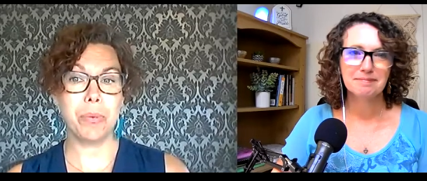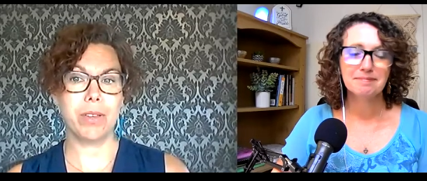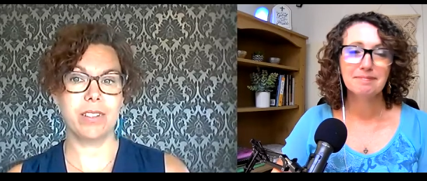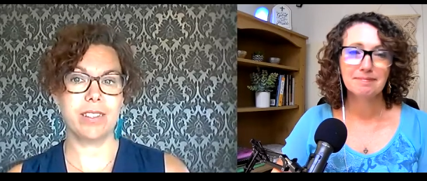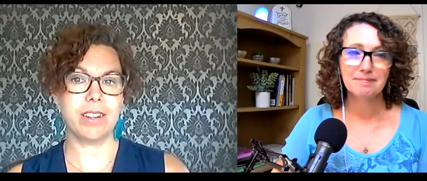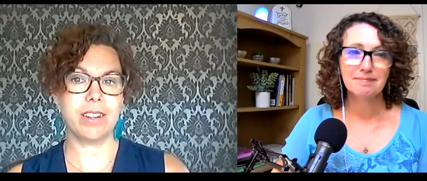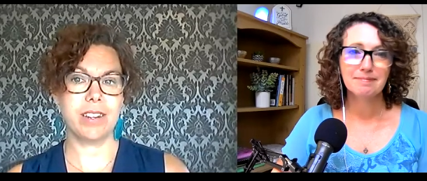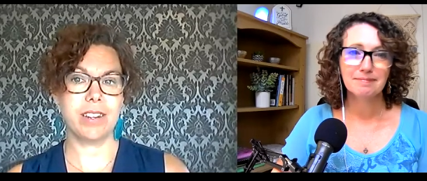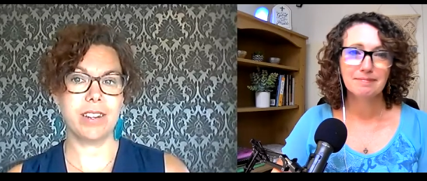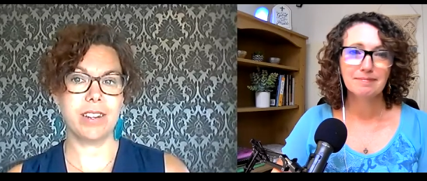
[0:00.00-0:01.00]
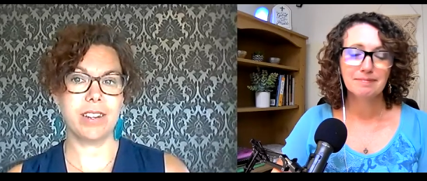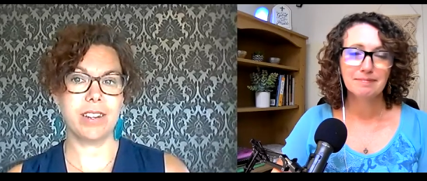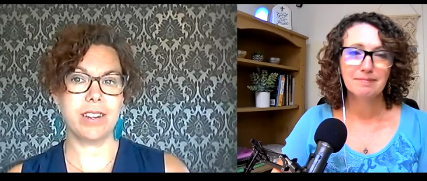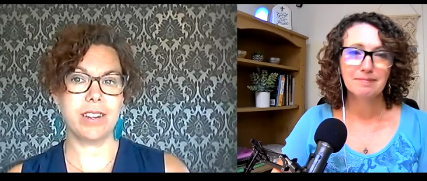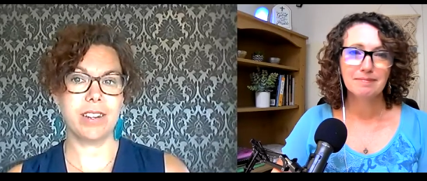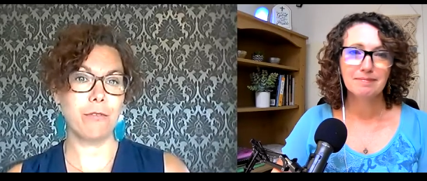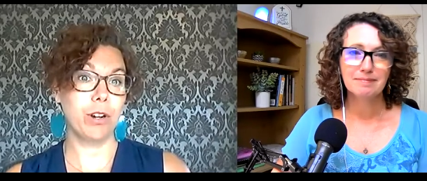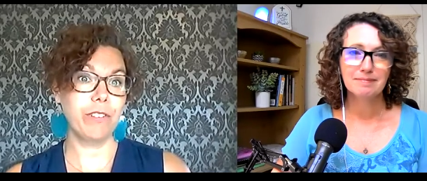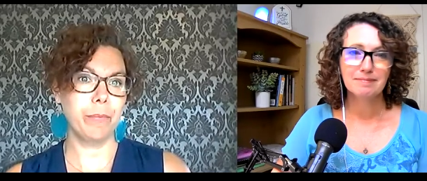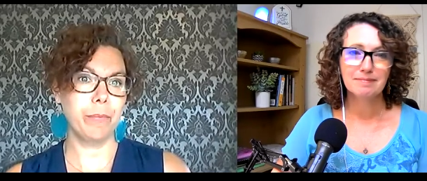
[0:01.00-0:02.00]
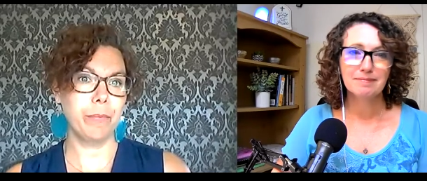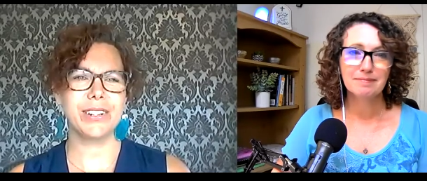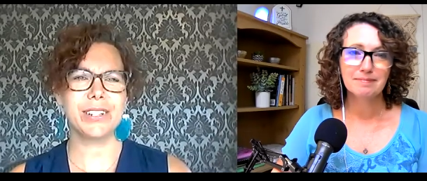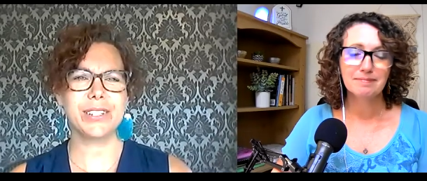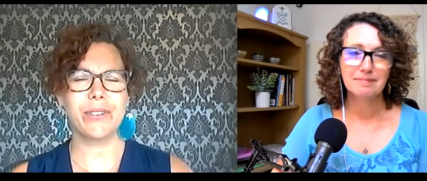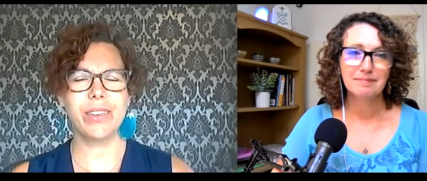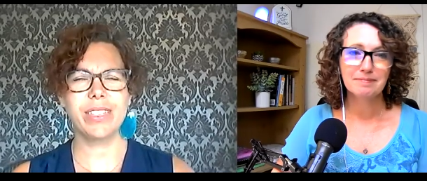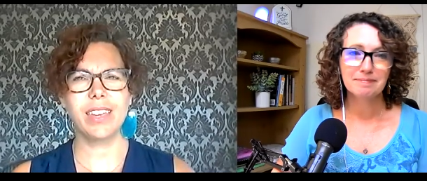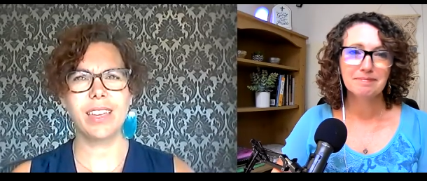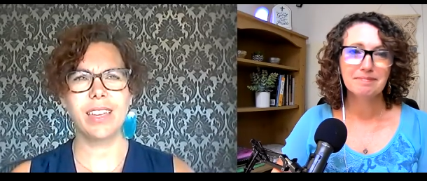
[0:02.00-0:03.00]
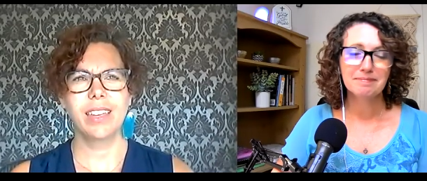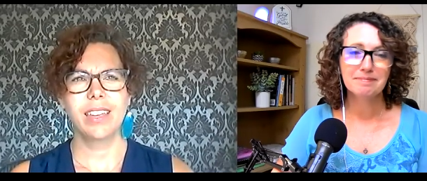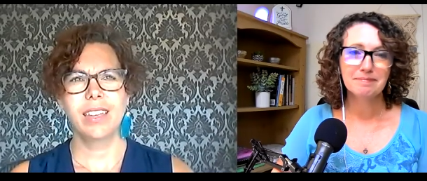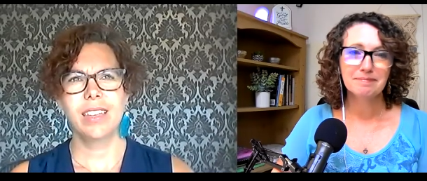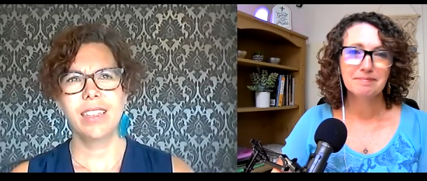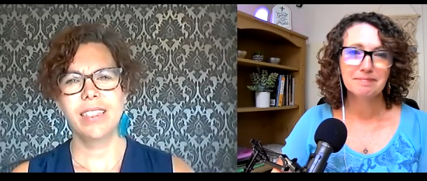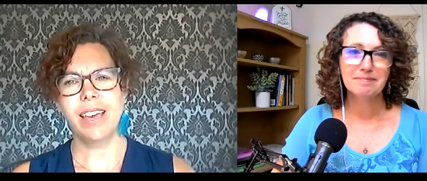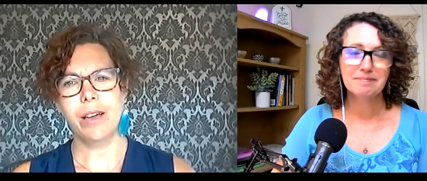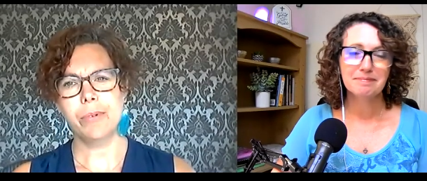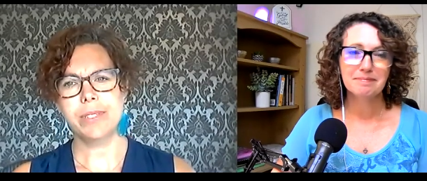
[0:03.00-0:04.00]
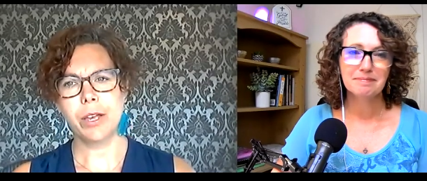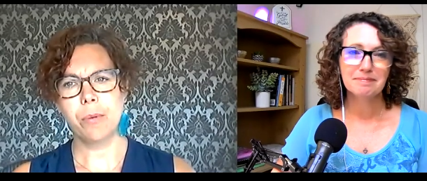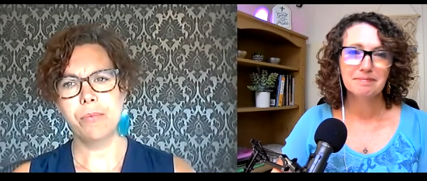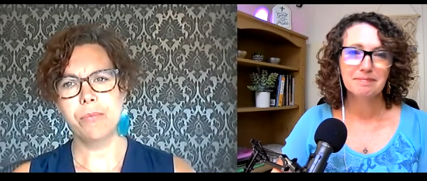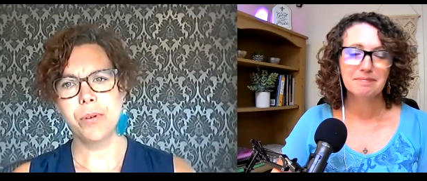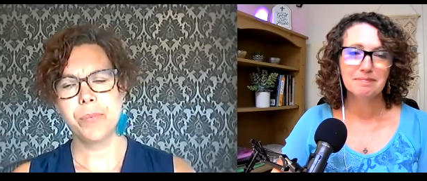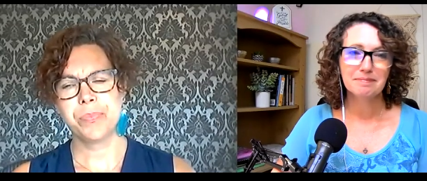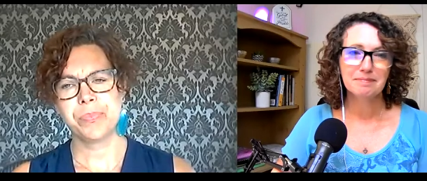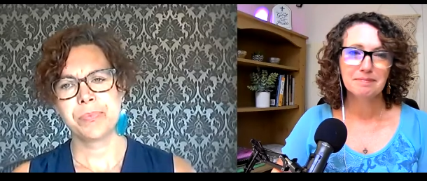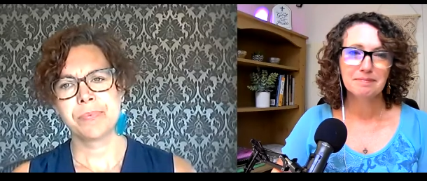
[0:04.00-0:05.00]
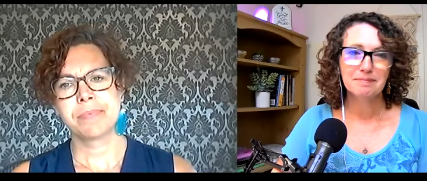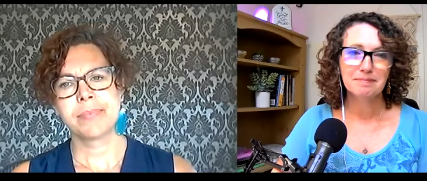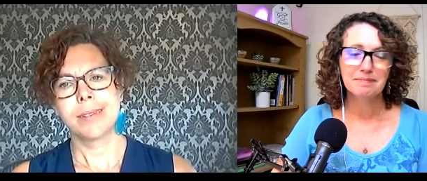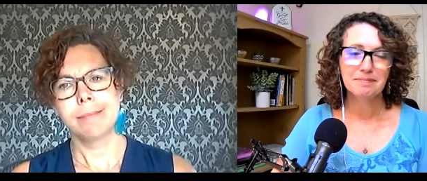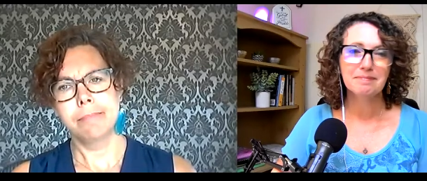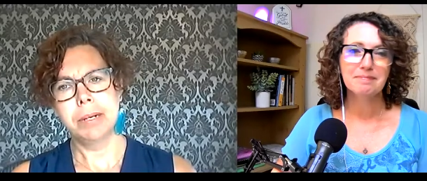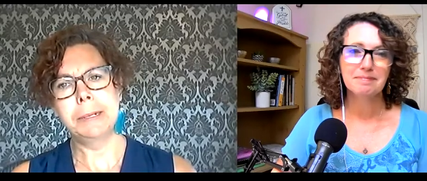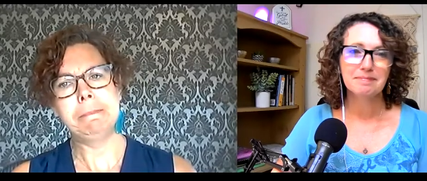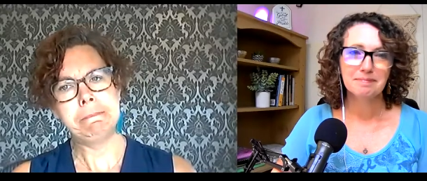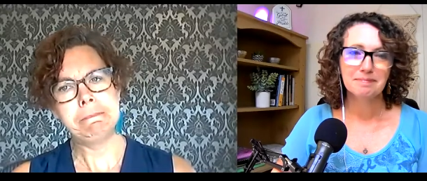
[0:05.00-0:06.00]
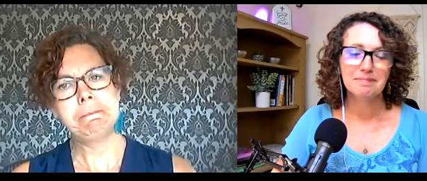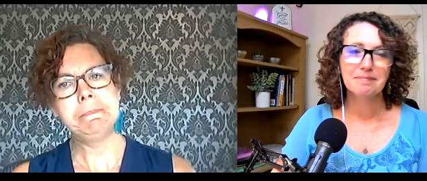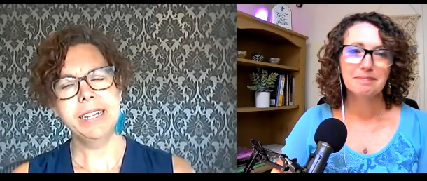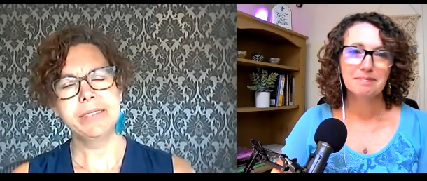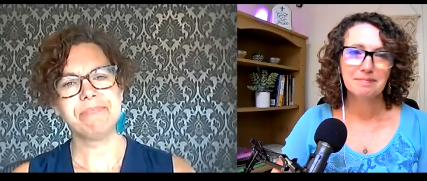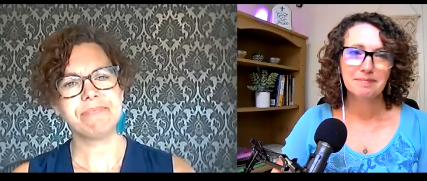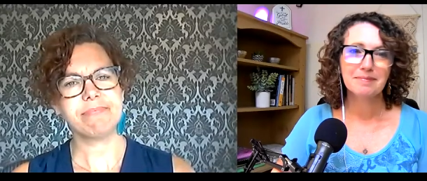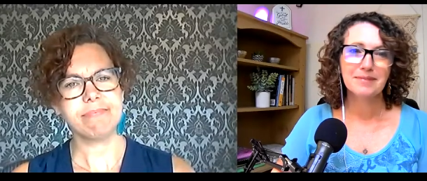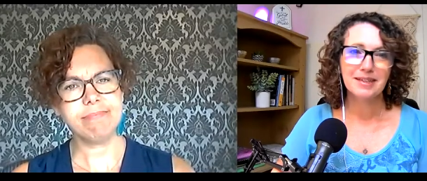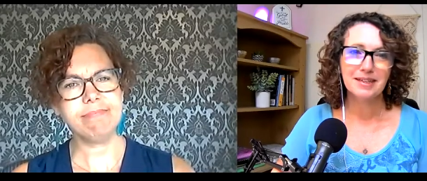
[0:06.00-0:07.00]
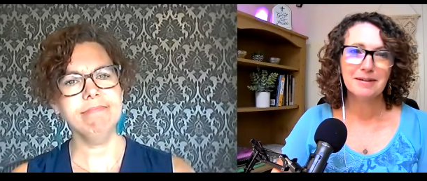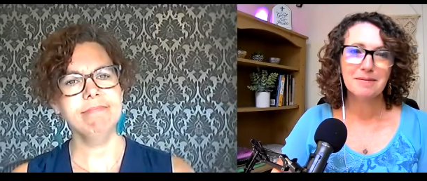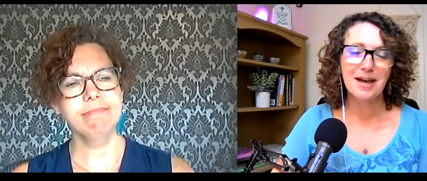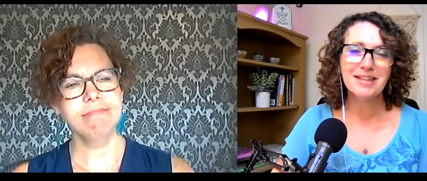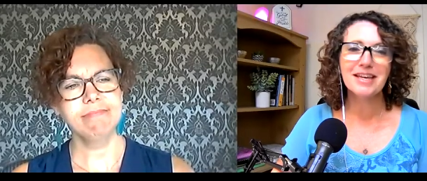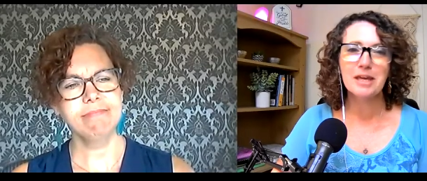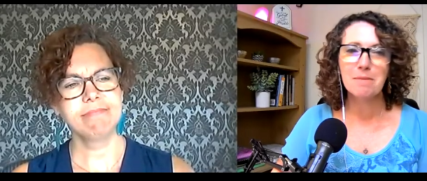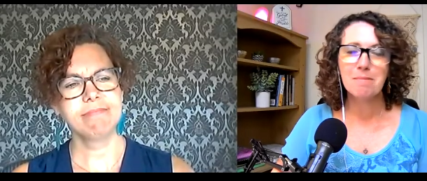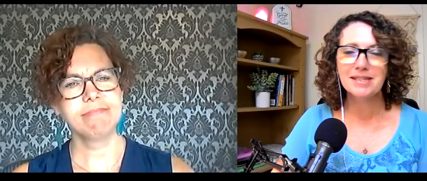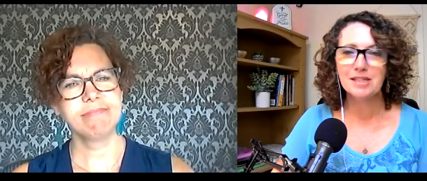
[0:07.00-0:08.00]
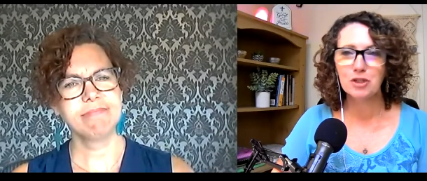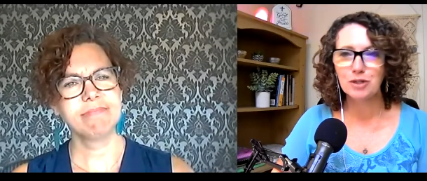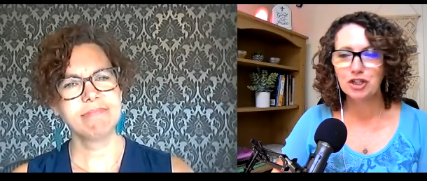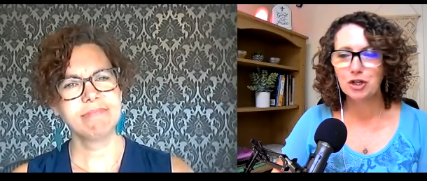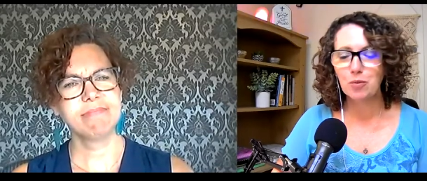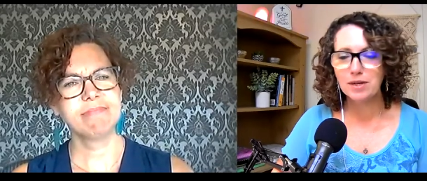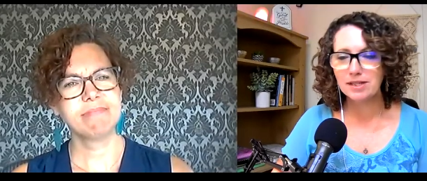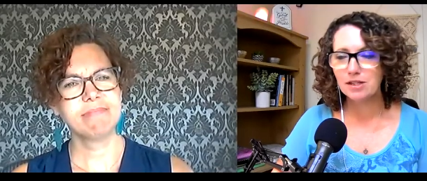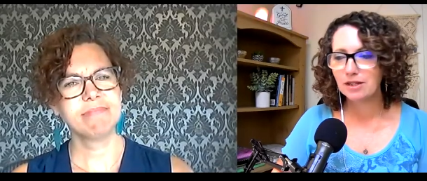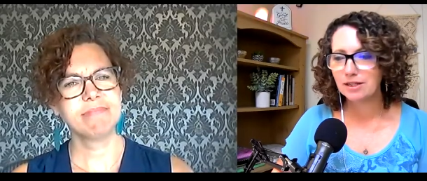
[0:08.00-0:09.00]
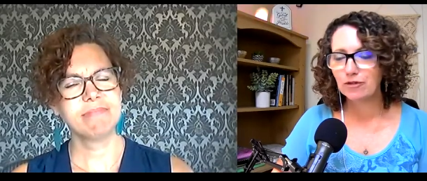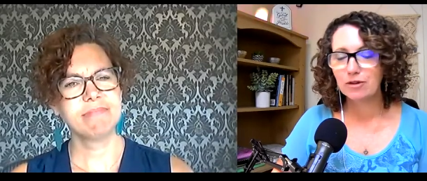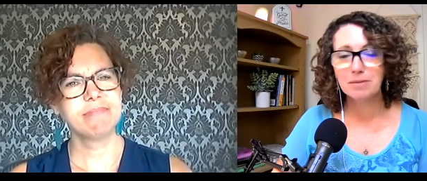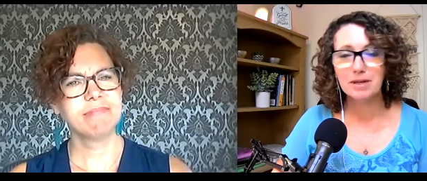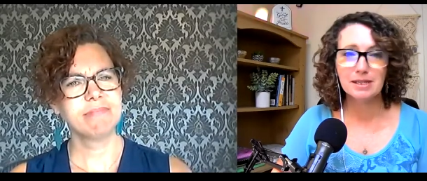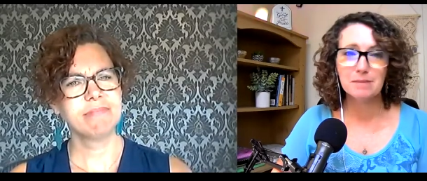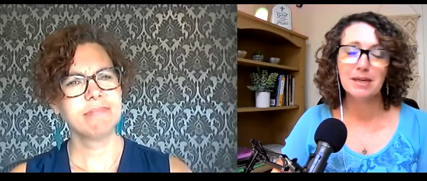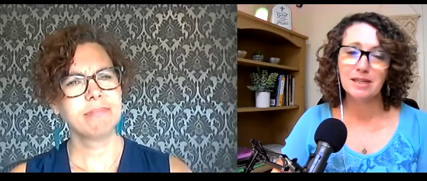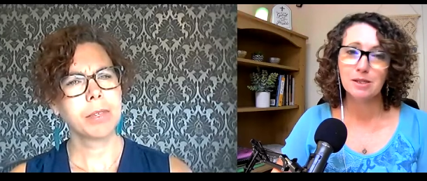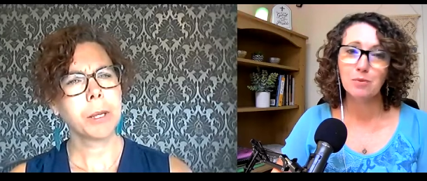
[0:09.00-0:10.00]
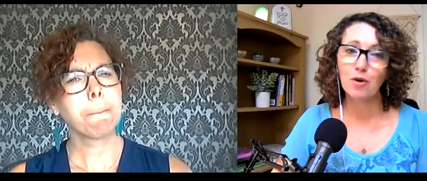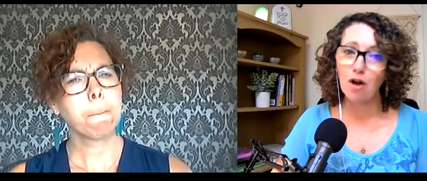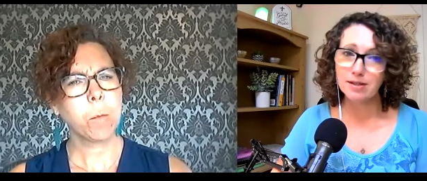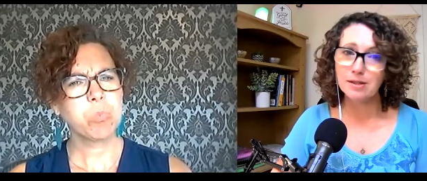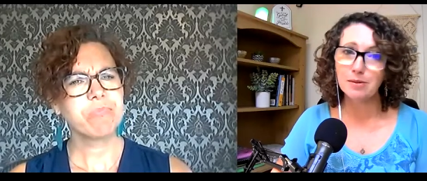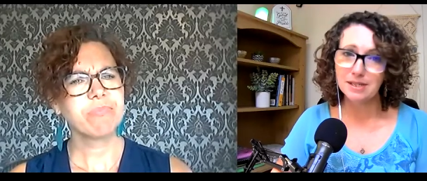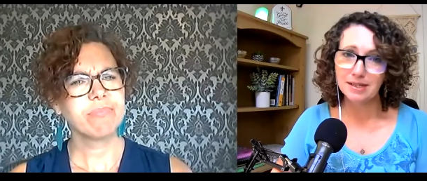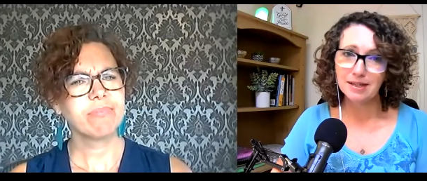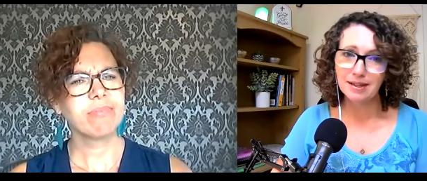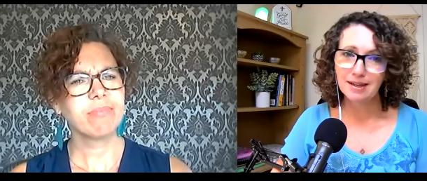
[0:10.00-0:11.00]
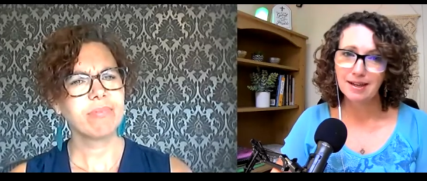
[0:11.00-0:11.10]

Speaker 1: we could stay for 45 minutes or whatever. So I think that was helpful. But
Speaker 2: yeah. Yeah, I think in my situation it was a little different because my kids were also sick.